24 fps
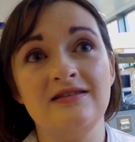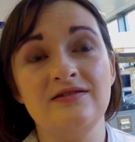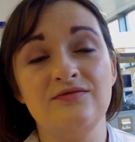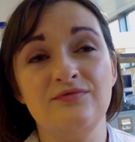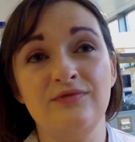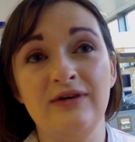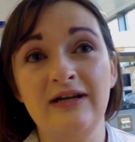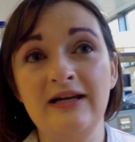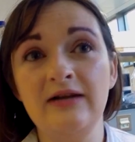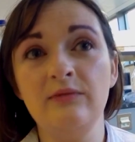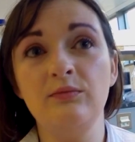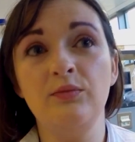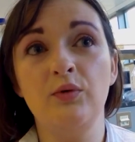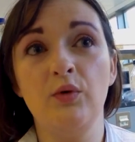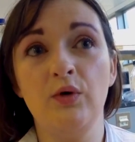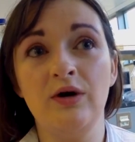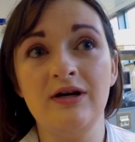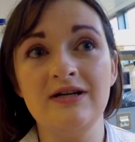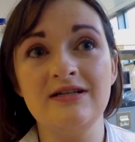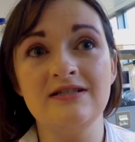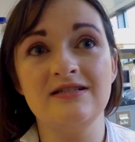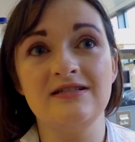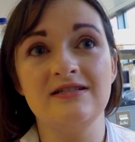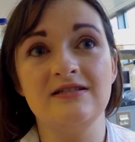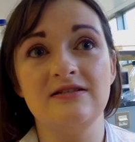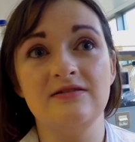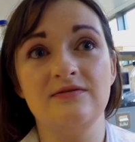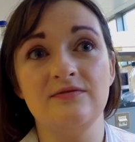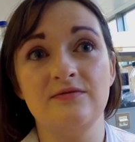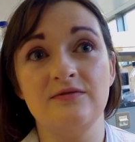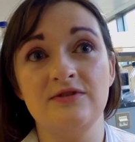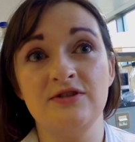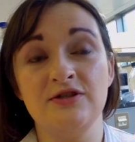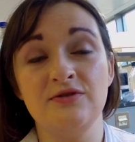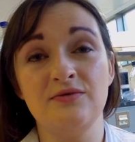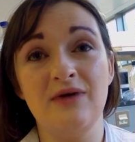It's really important
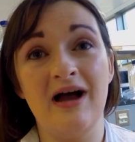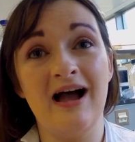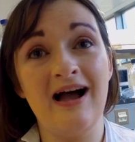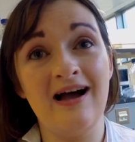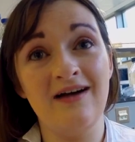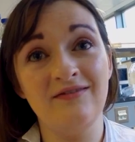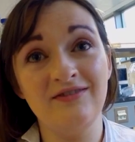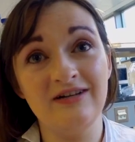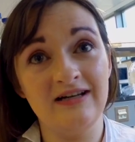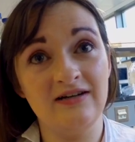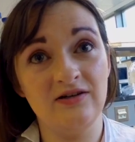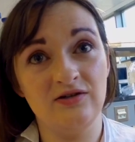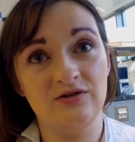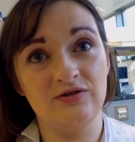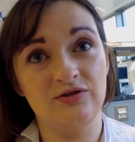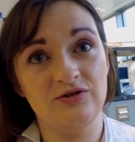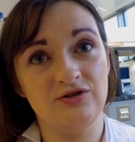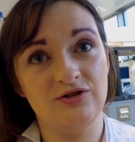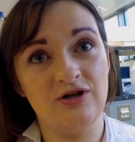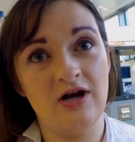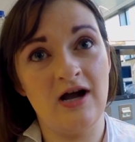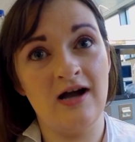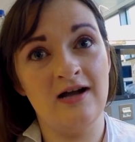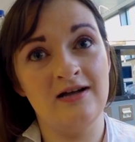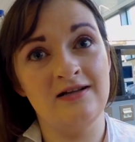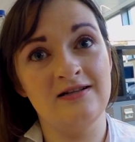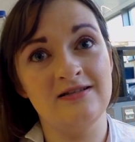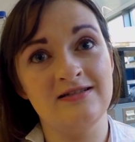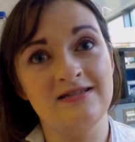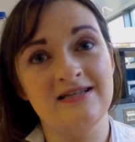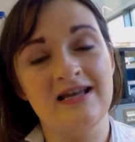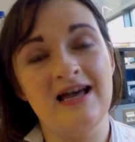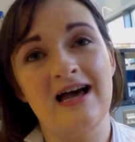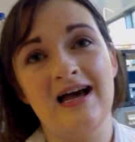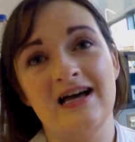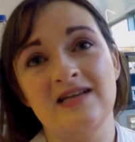to have clinical
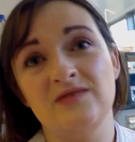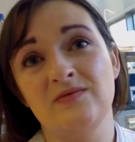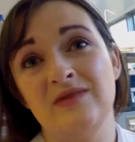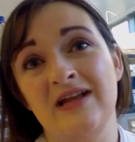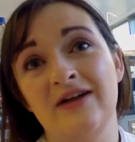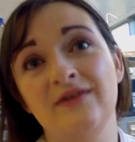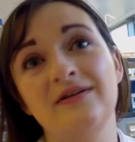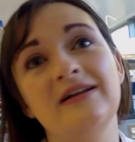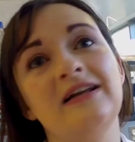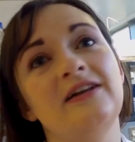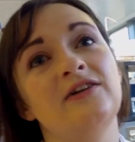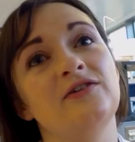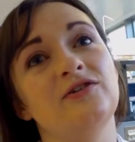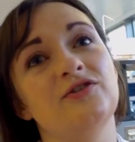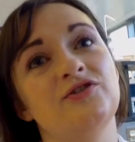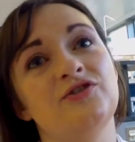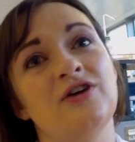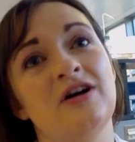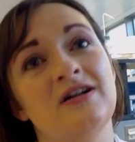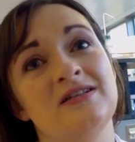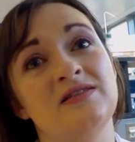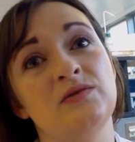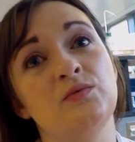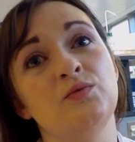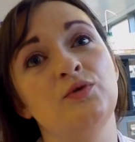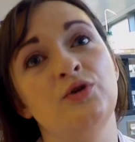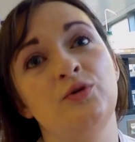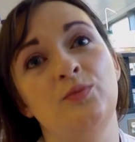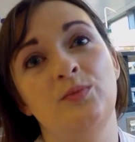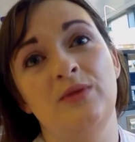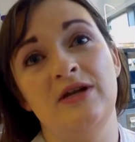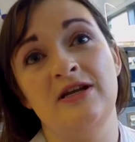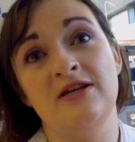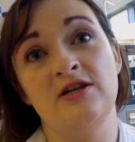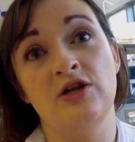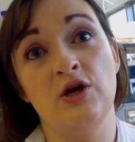trials, as without clinical trials there
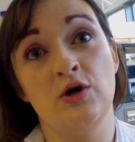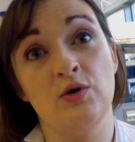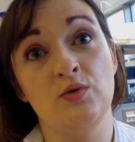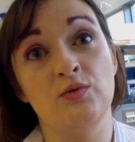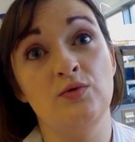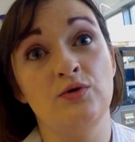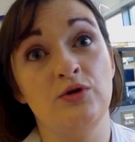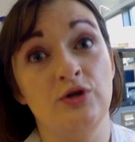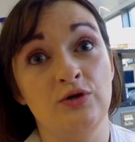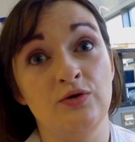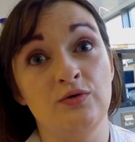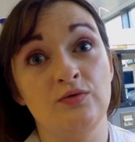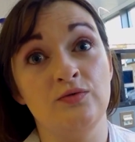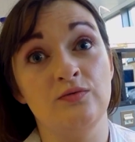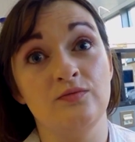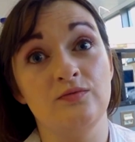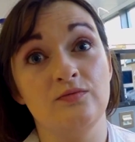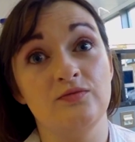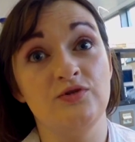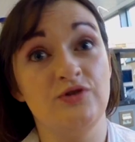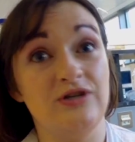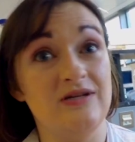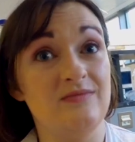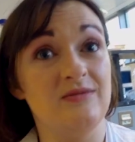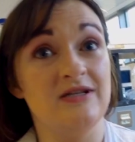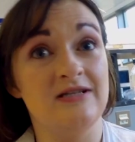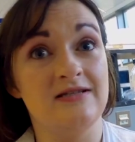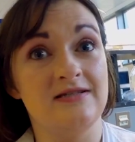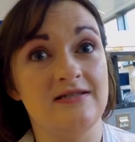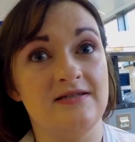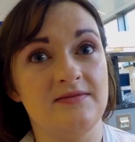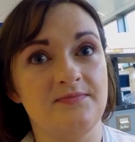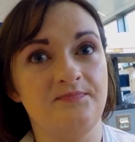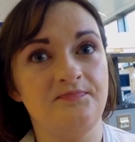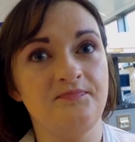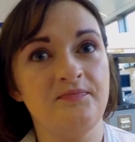would be no new
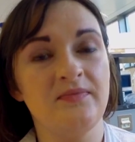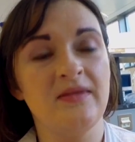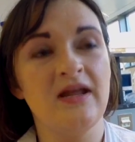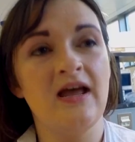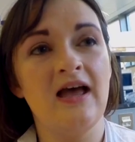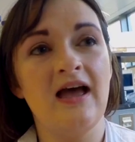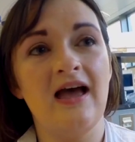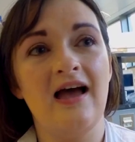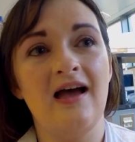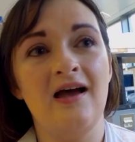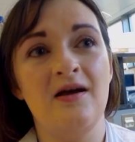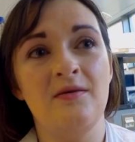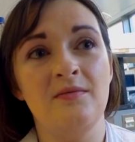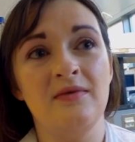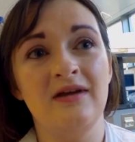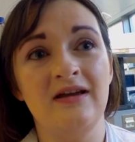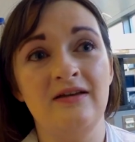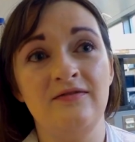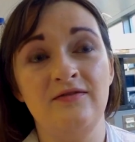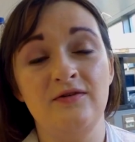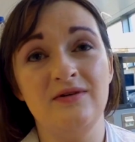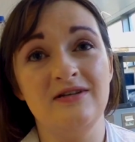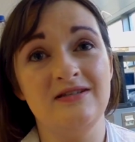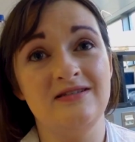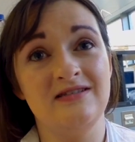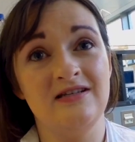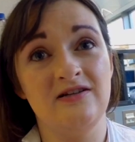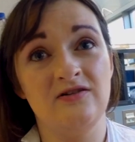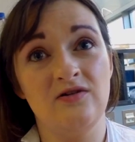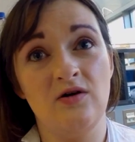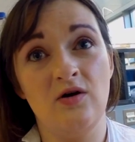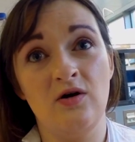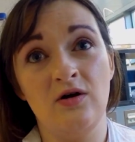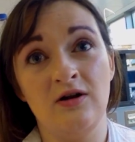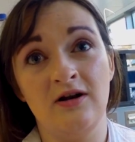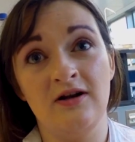treatments. If you
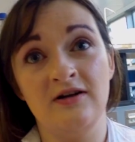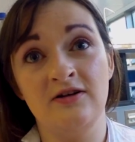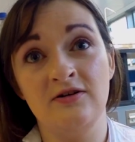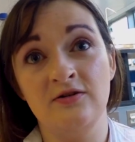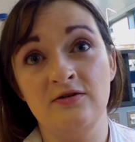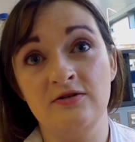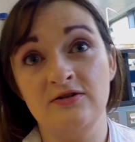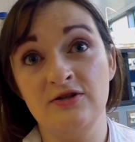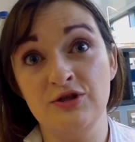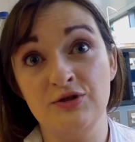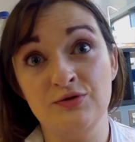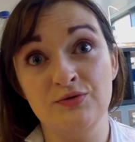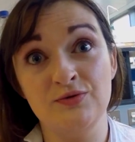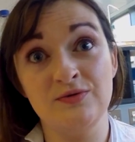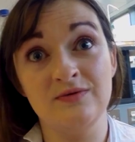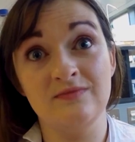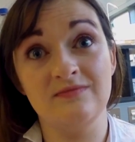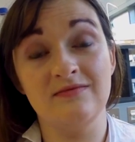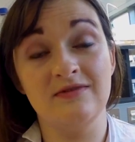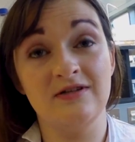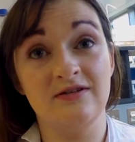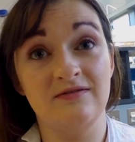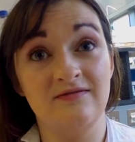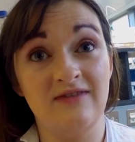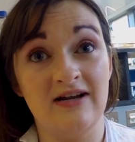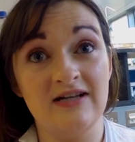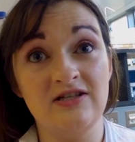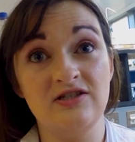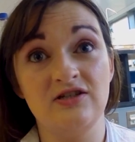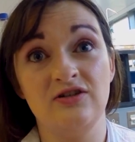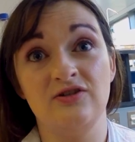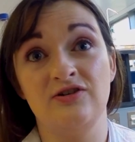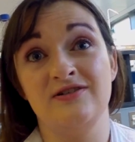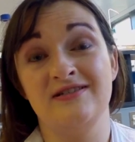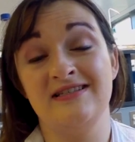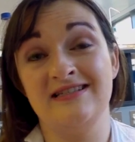consider all our new
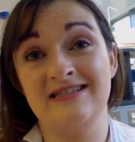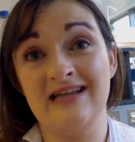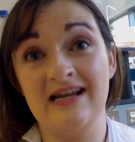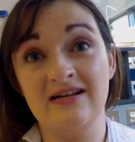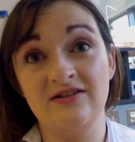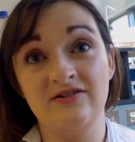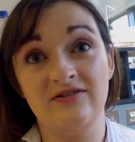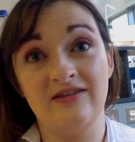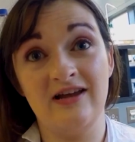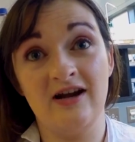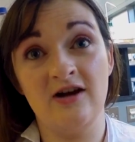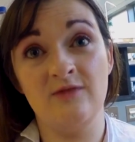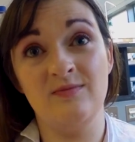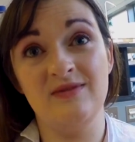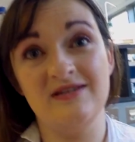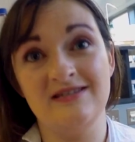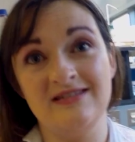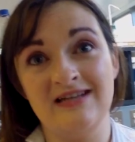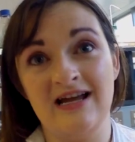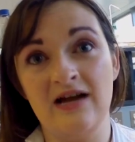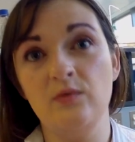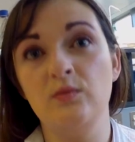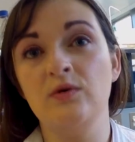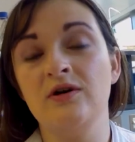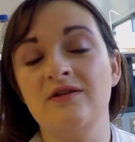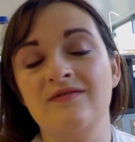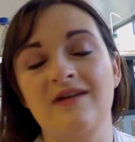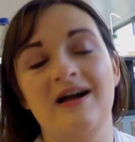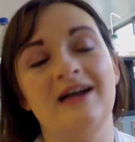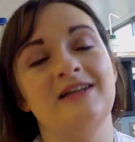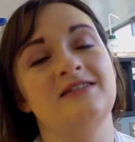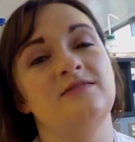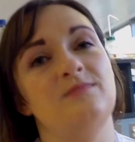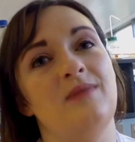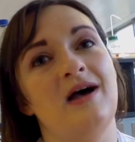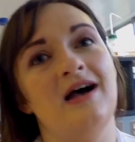conventional or standard therapies now would have
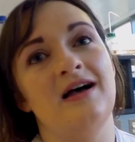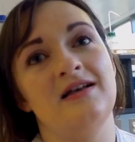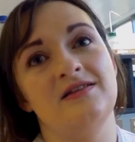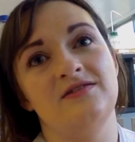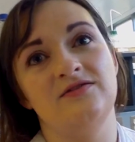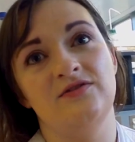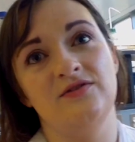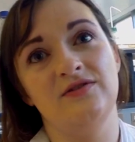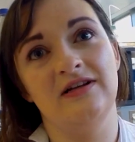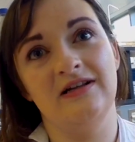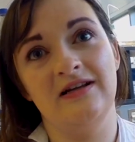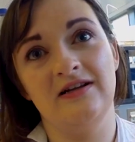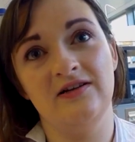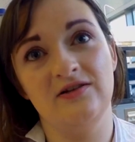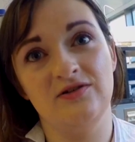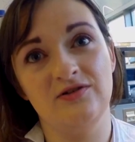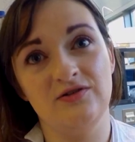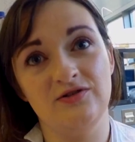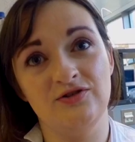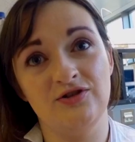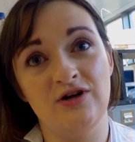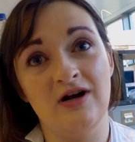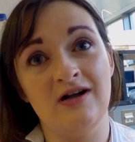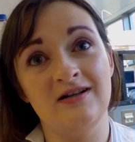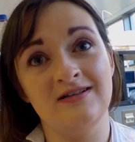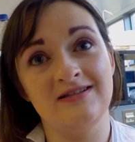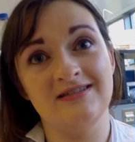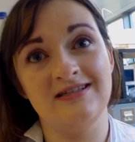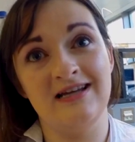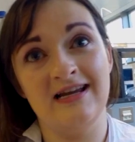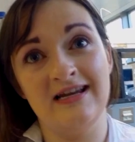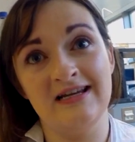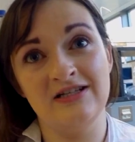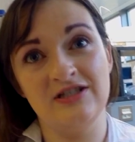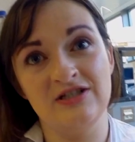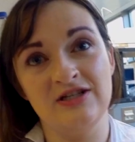had to pass through the clinical trial
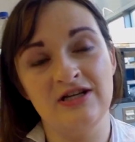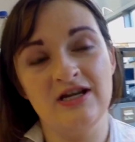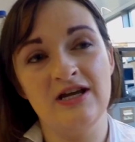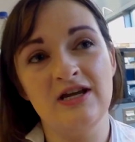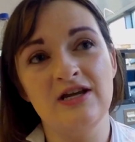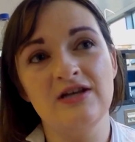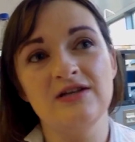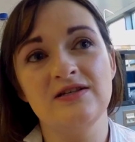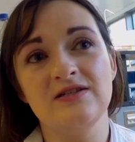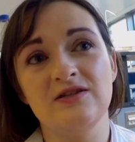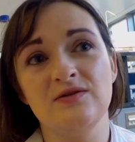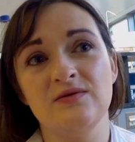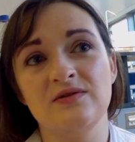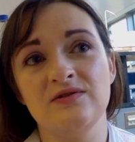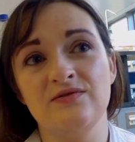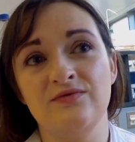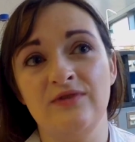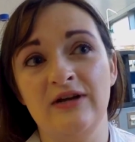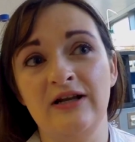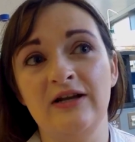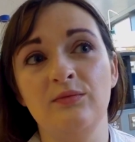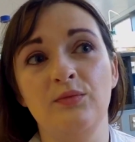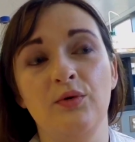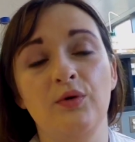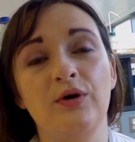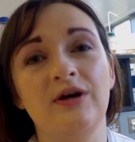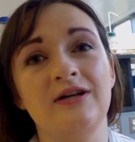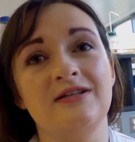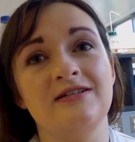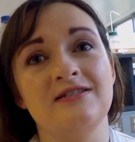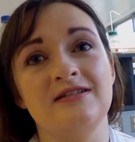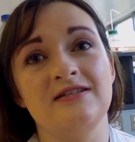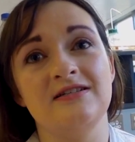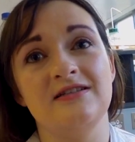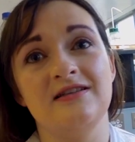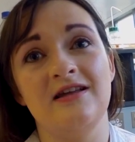stage. So it was really
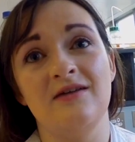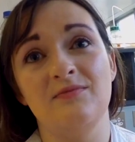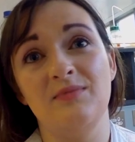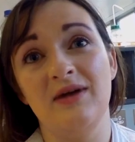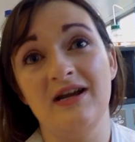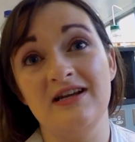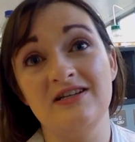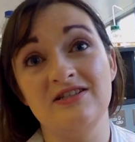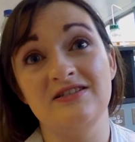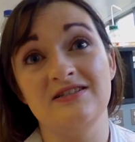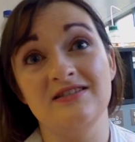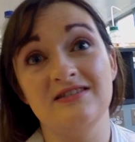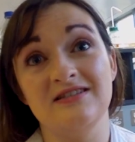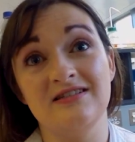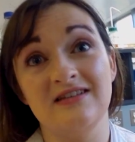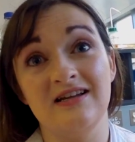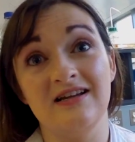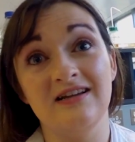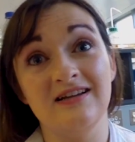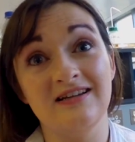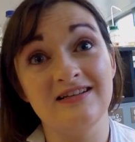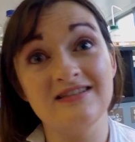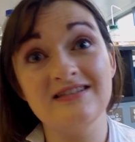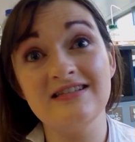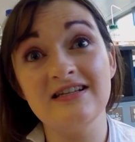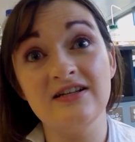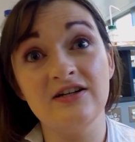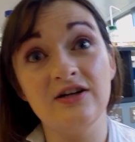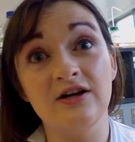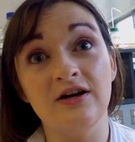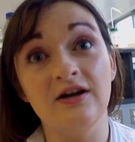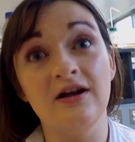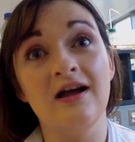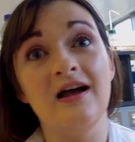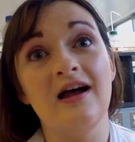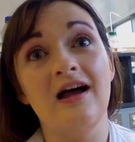important that patients can
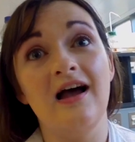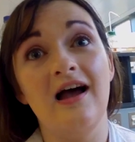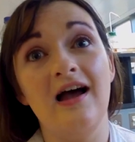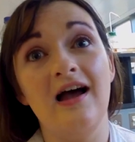consider